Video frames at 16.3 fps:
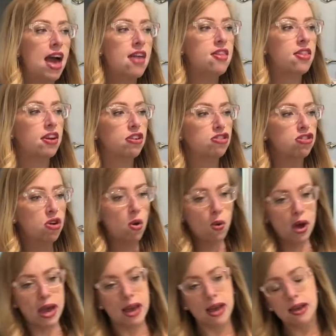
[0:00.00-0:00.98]
And then their
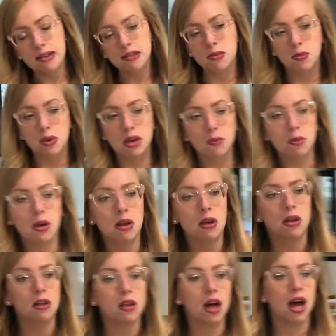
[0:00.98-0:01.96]
toys, we
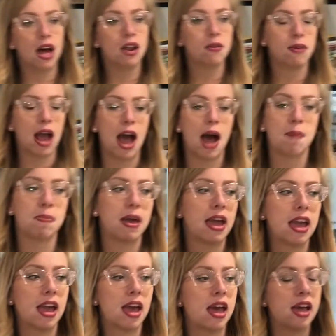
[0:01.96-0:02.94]
will unwrap
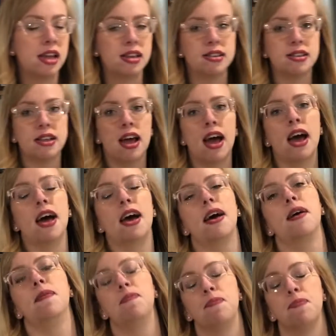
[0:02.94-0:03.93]
and
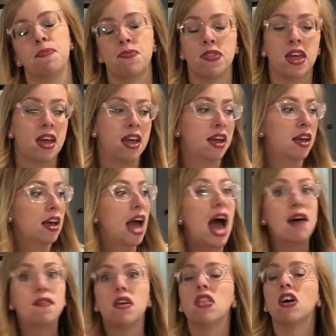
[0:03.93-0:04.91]

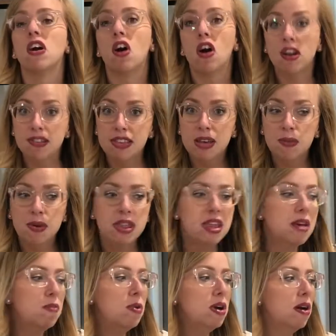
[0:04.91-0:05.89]
have in their car seat with
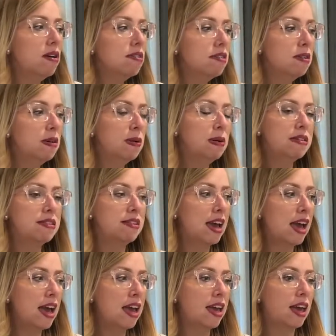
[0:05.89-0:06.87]
them. We also always
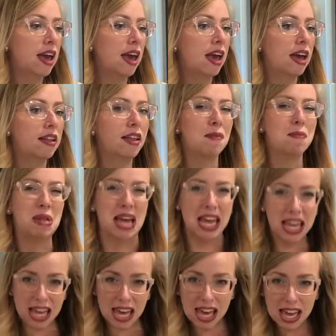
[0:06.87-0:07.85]
take a
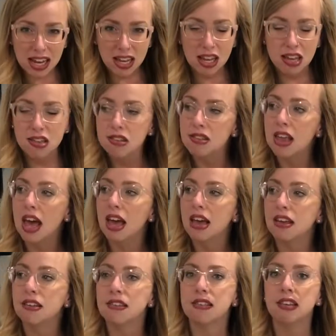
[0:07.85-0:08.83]
blanket because
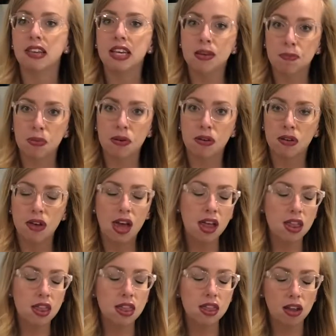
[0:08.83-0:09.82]
they sleep
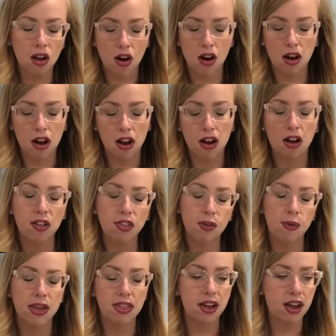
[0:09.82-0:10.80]
in the car on the
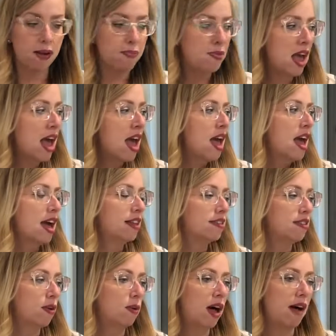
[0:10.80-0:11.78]
way there. And
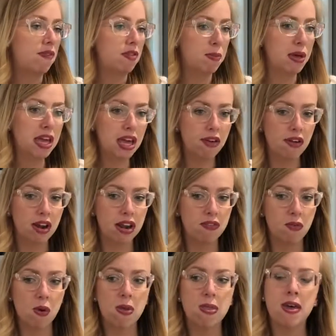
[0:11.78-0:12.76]
so we'll have the blanket ready
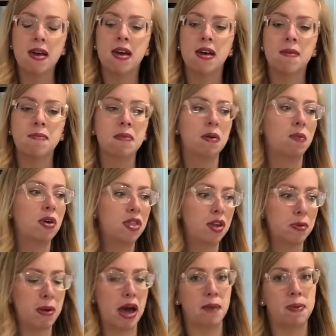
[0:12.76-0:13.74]
for them with
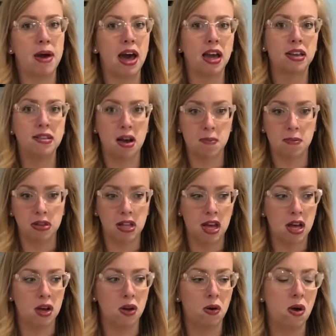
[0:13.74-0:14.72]
their backpack down
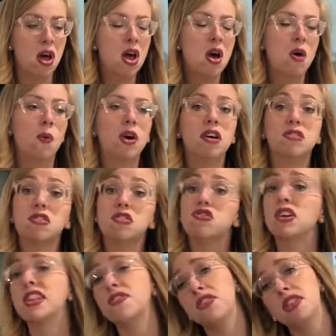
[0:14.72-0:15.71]
below. We also
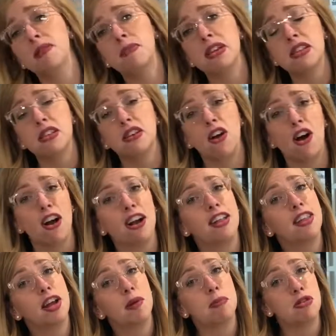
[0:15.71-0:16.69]
transfer them into the car
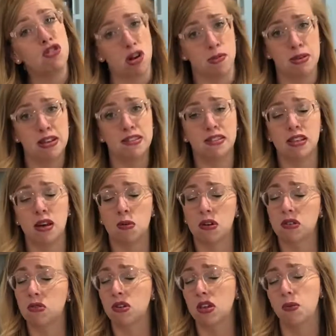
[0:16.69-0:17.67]
in their pajamas. That
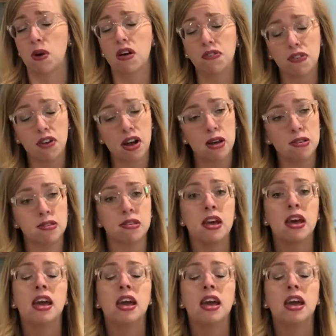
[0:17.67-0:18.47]
works really well for us.